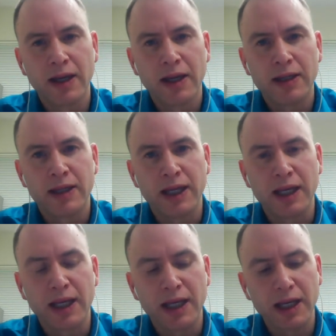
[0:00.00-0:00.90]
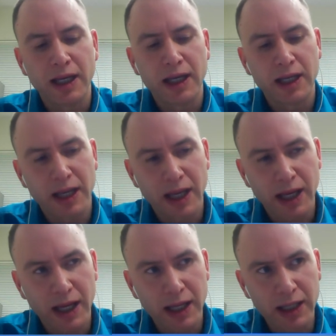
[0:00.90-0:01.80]
the
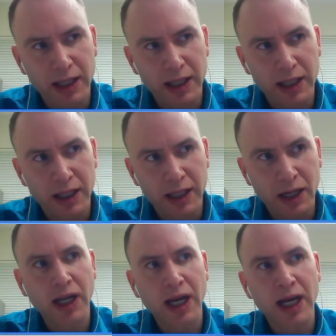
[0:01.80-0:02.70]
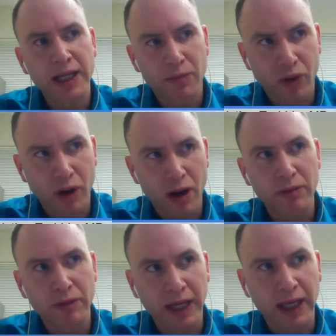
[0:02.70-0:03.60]
underlying problem
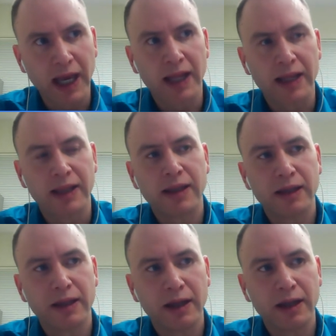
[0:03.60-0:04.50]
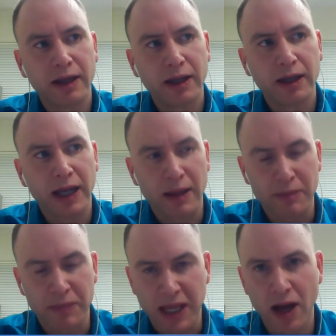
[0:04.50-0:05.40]
again can be
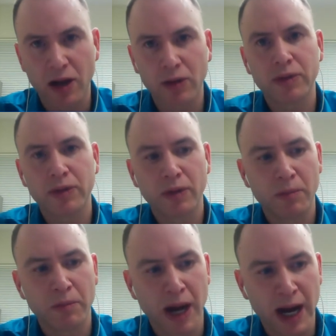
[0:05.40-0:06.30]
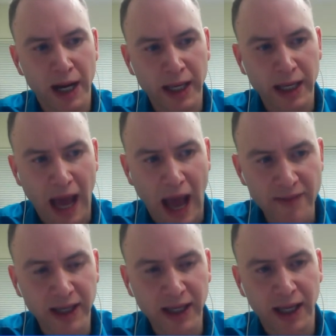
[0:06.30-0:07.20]
helped by
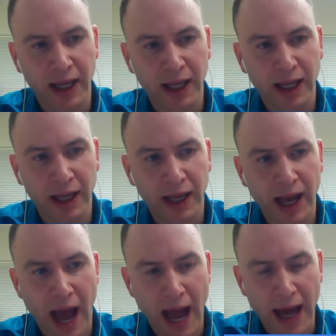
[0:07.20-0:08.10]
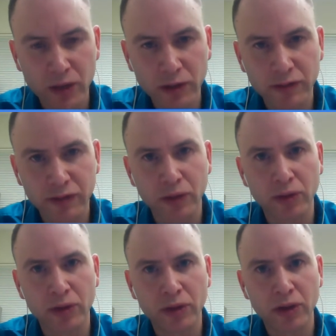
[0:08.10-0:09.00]
having adequate food
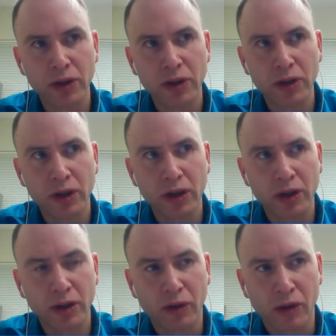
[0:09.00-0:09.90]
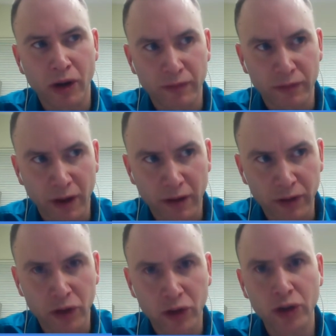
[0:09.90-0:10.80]
or of a
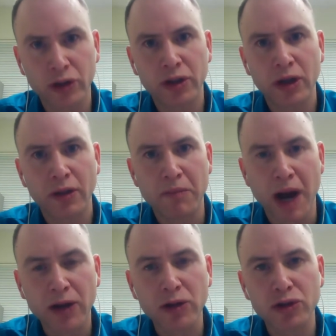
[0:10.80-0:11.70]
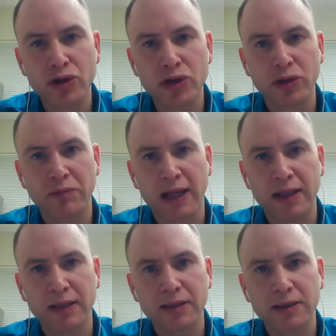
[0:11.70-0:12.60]
good micronutrient balance